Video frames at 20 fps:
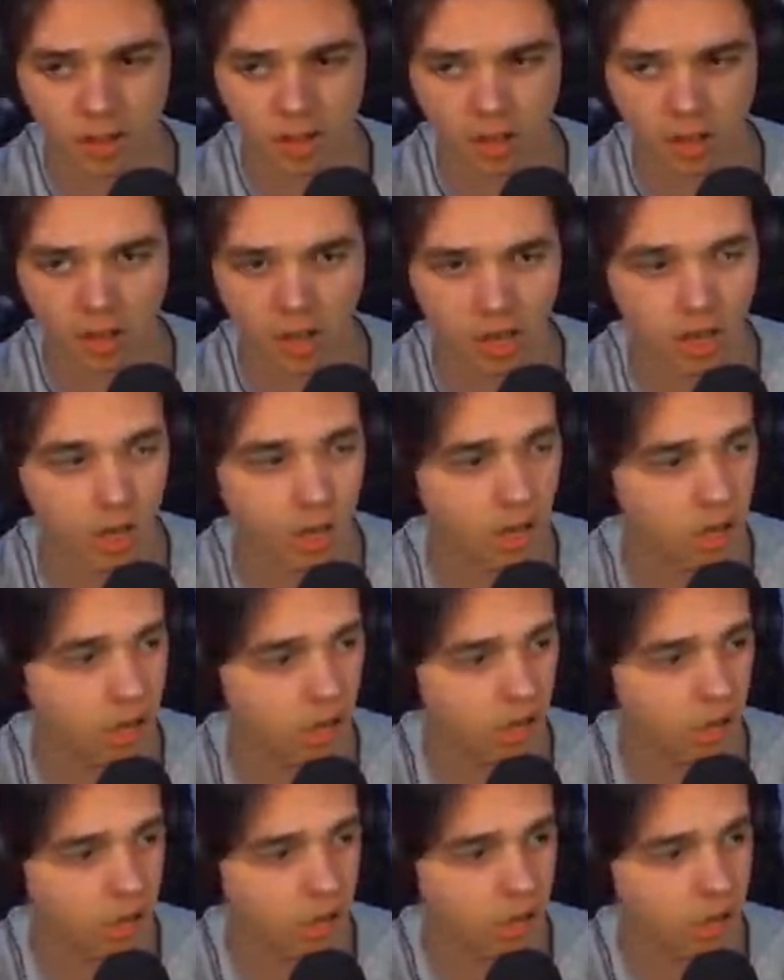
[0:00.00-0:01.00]

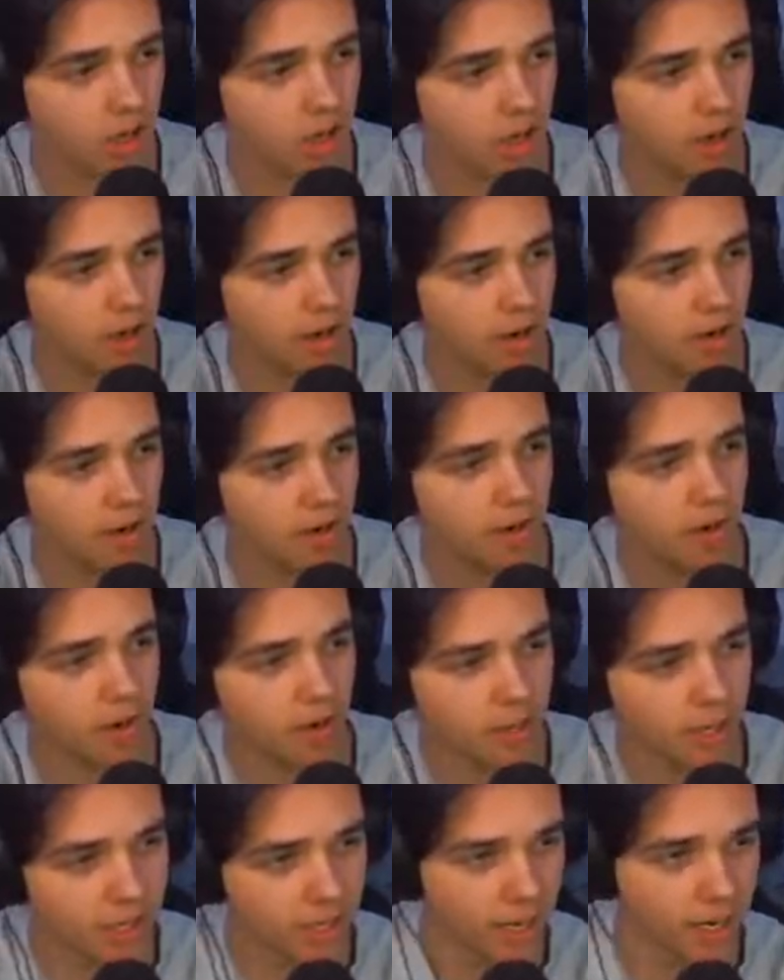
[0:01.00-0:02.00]
Oh.
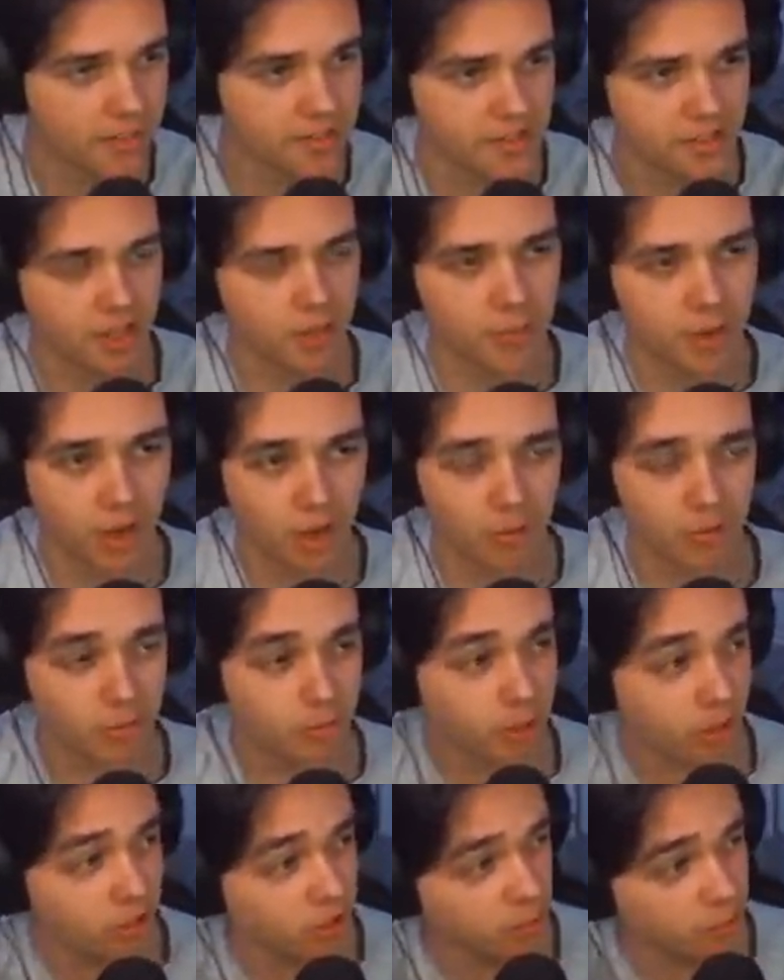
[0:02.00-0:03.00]
Okay, guys, come help me
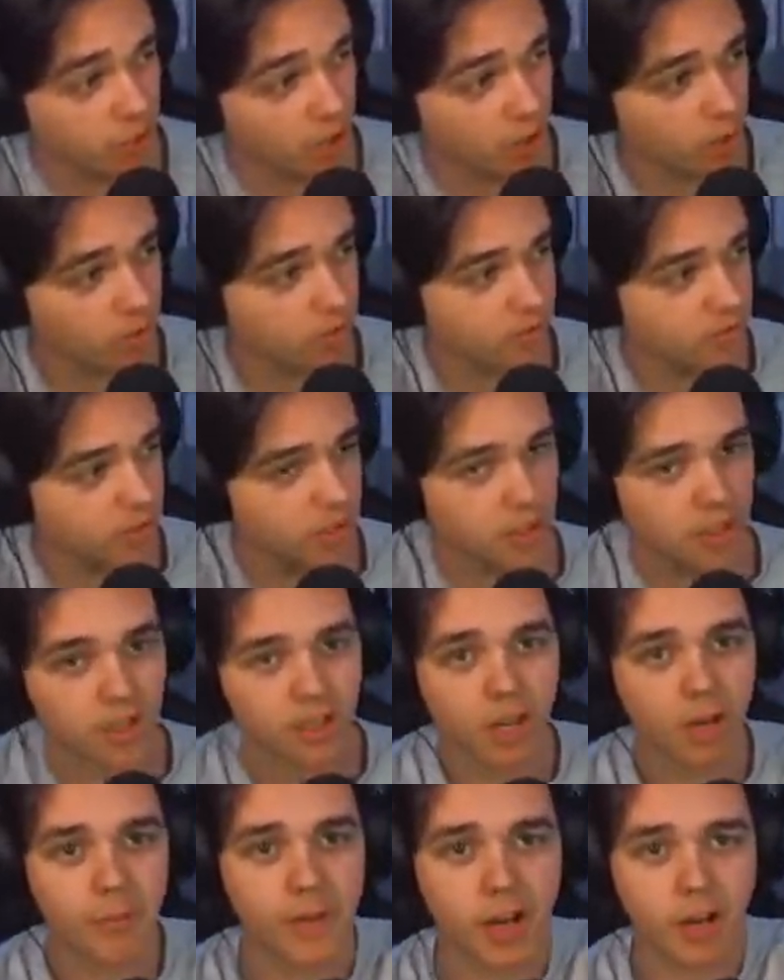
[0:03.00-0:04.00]
build a boat.
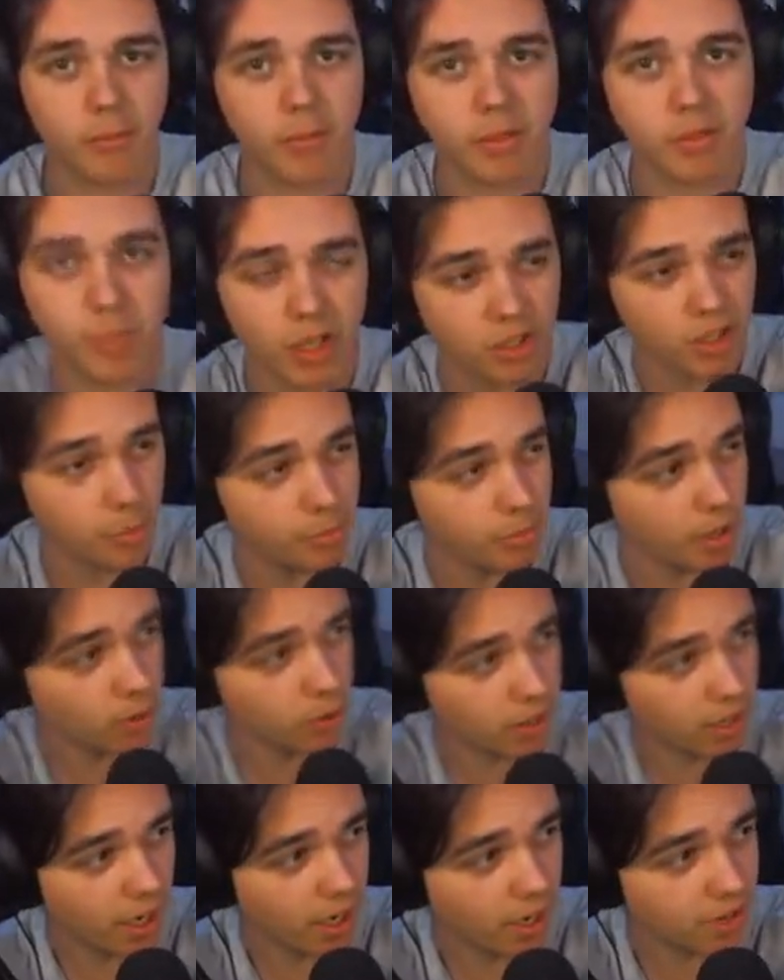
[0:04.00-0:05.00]
Come help me build a
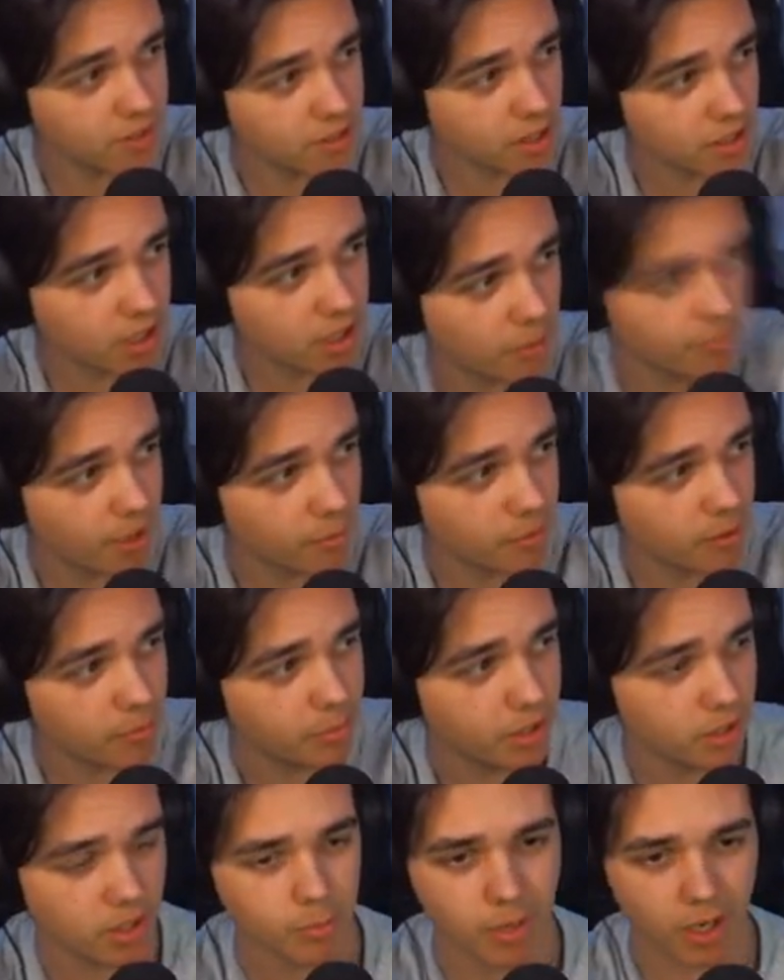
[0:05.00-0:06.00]
boat, guys. Come help me
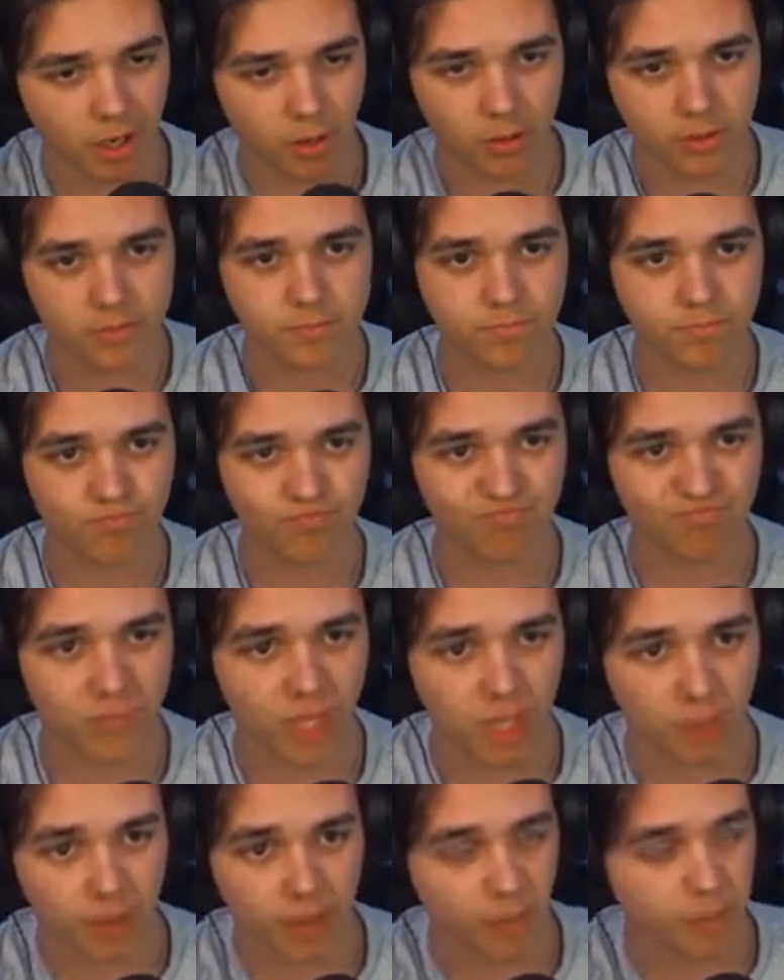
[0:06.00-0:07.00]
build a boat.
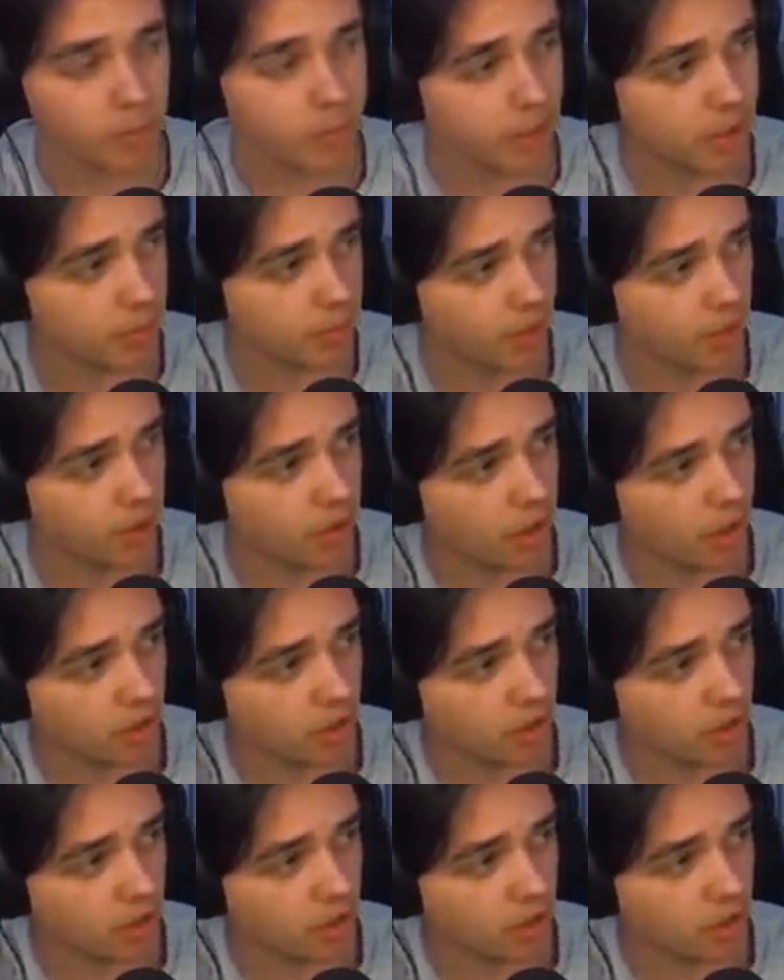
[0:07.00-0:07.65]
Come help me bid a boat.